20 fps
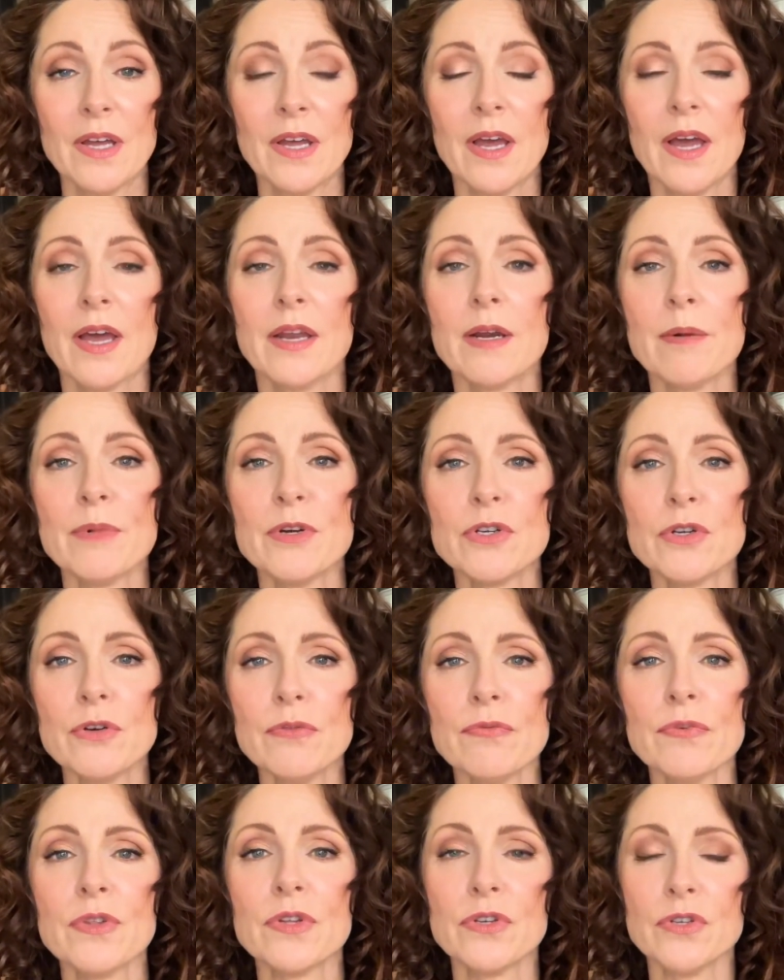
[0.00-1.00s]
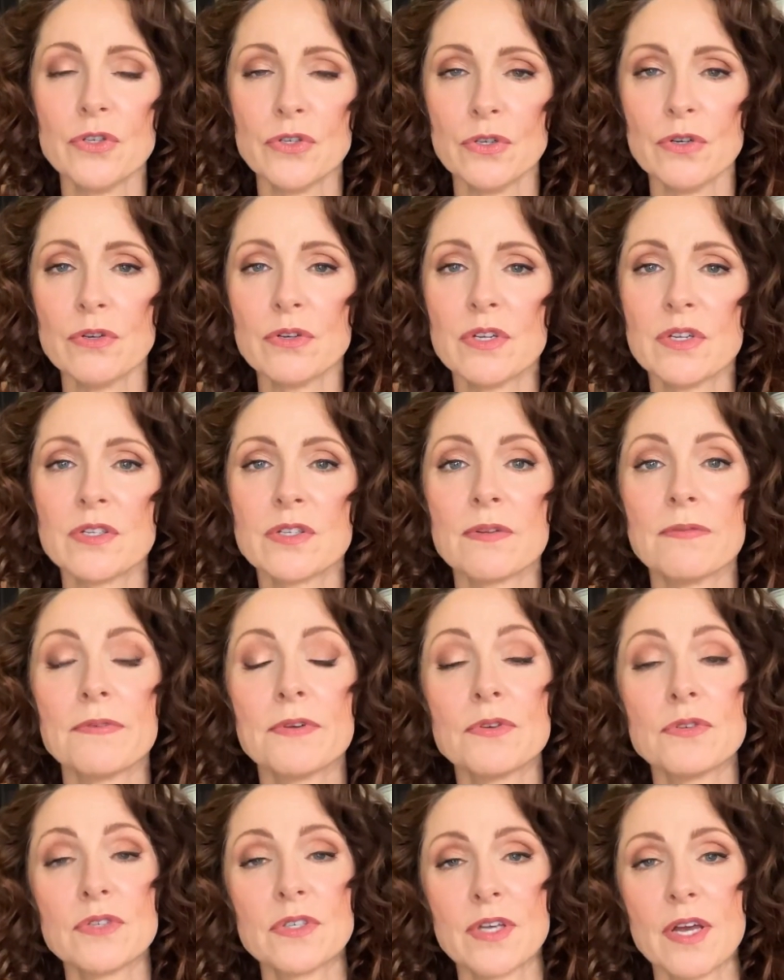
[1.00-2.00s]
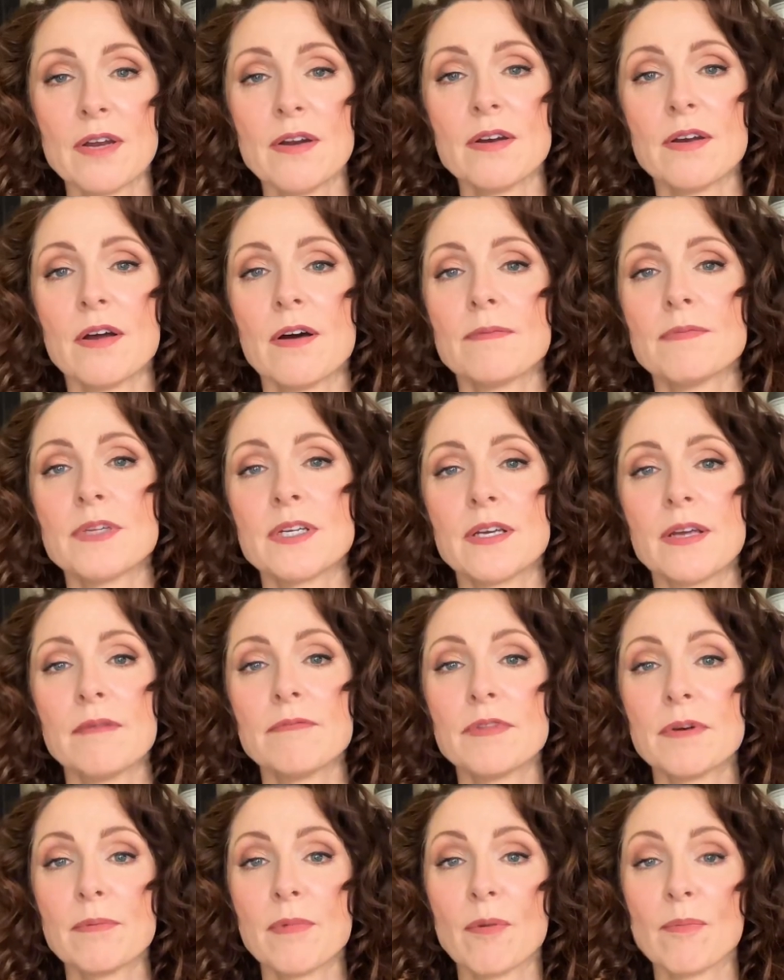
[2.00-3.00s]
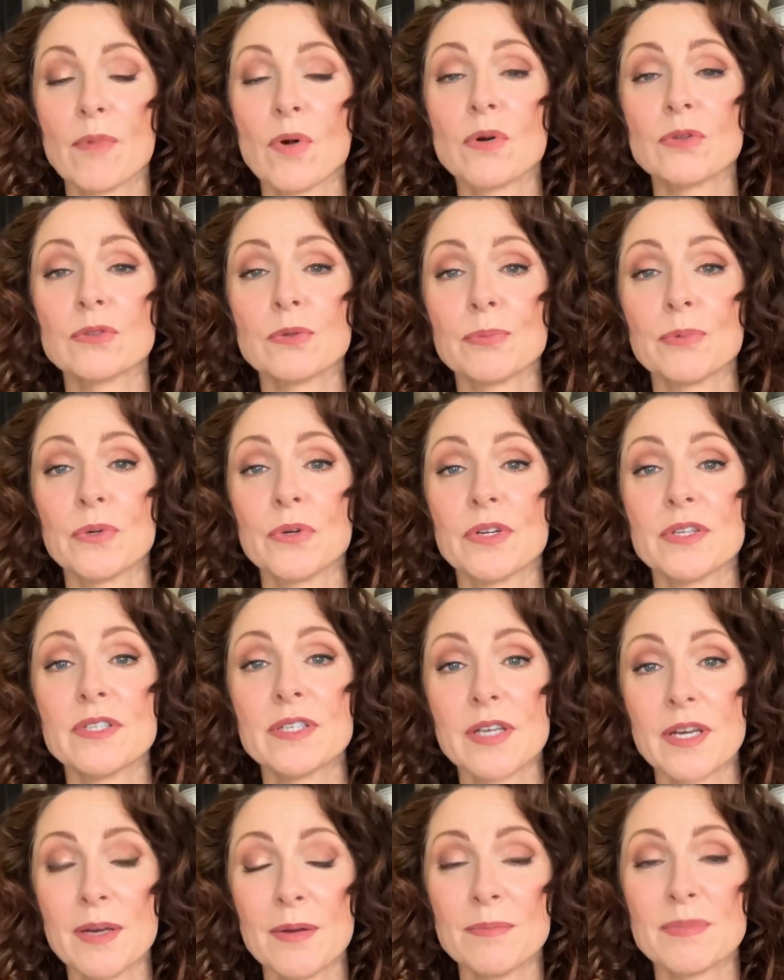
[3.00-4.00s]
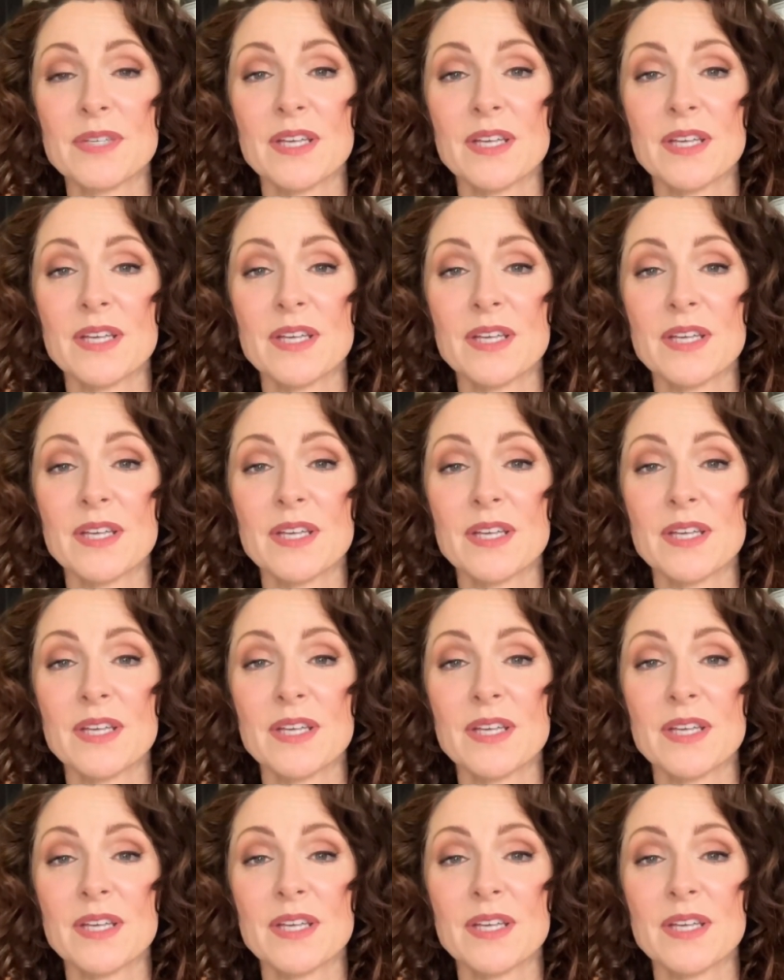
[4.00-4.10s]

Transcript: And number 2, for the students, if you set it up to give them a multiple attempts,